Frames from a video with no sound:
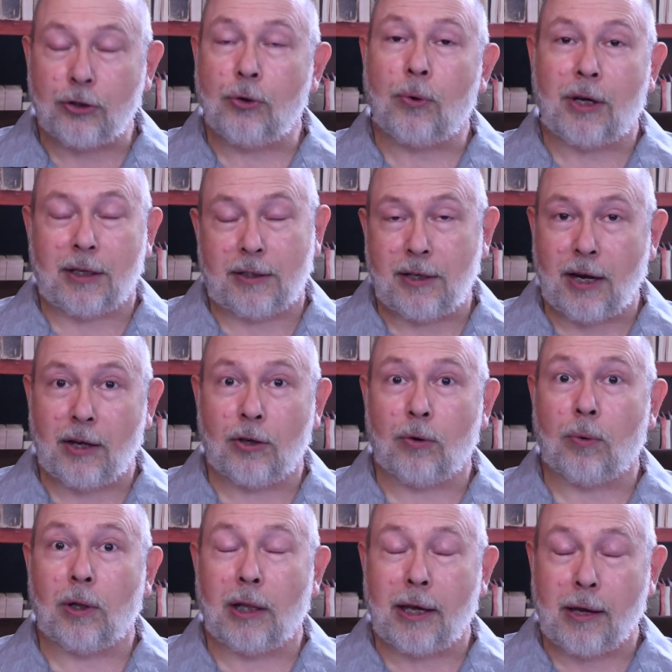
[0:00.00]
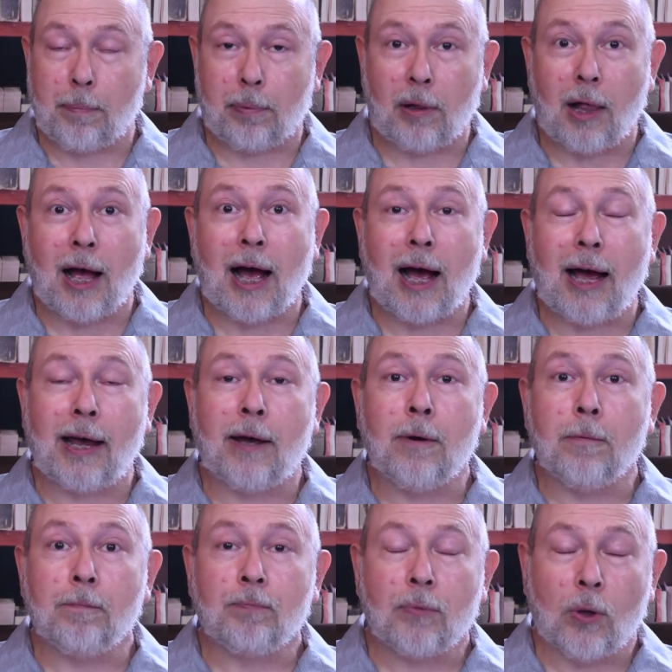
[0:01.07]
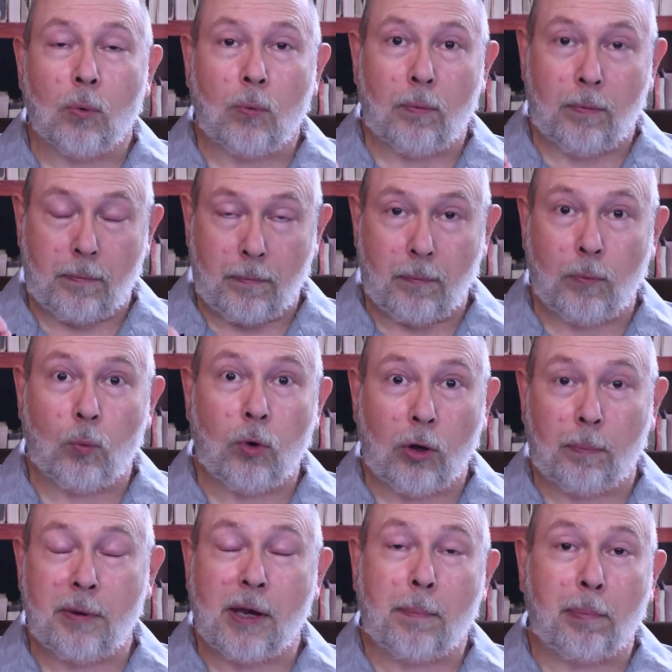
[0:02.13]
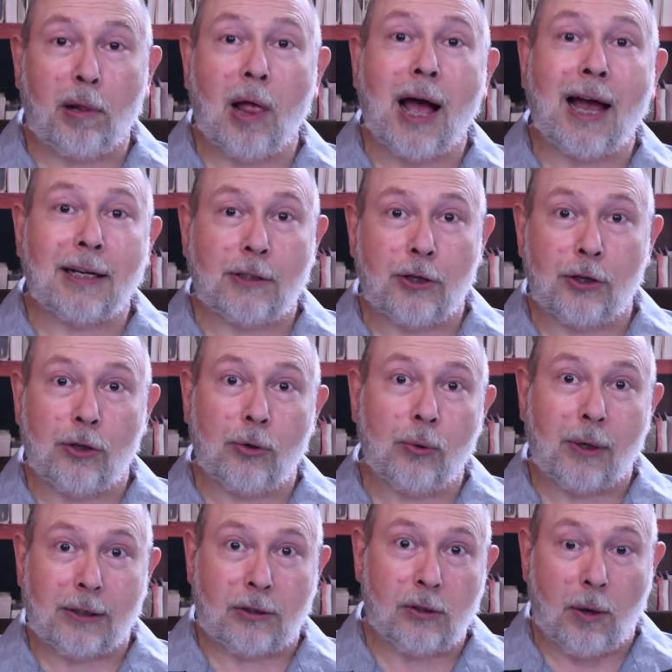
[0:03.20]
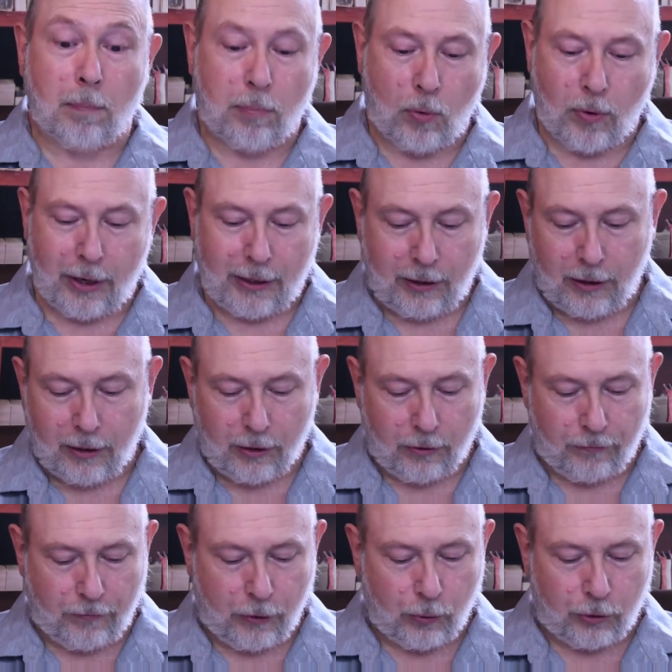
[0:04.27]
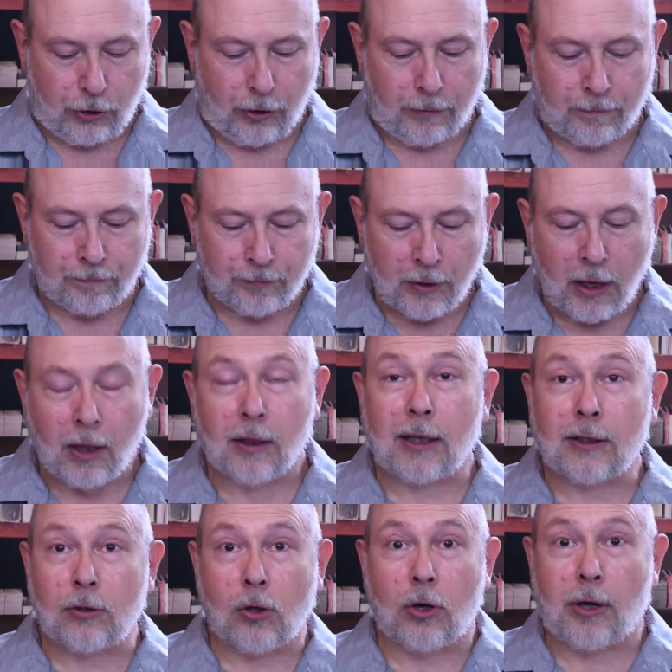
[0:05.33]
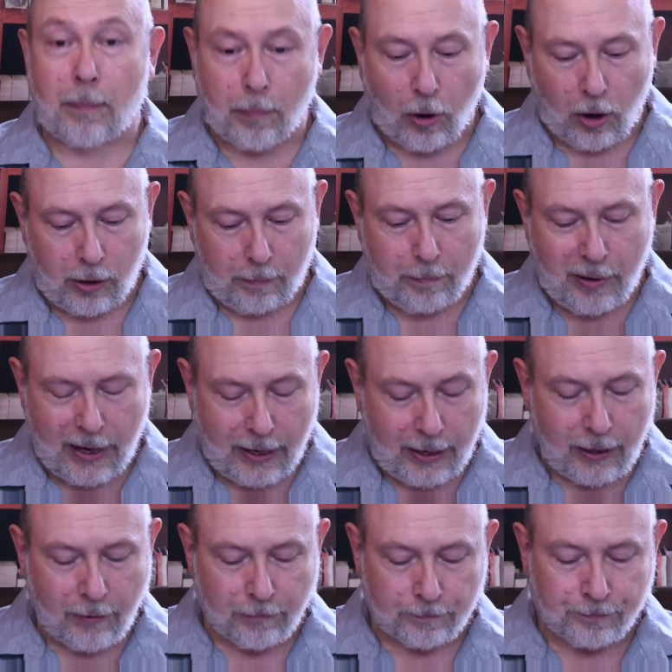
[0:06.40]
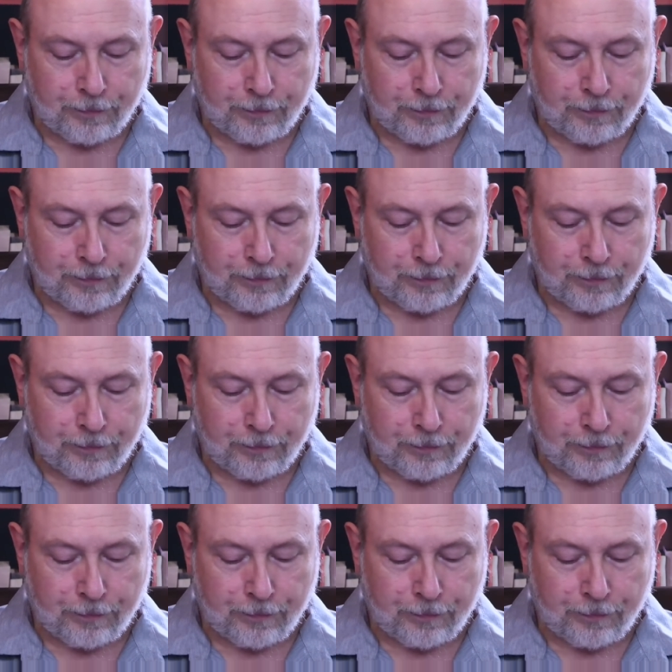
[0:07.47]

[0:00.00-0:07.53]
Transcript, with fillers: you continually apply will be applied to you at some point in the future. Let's look at part B.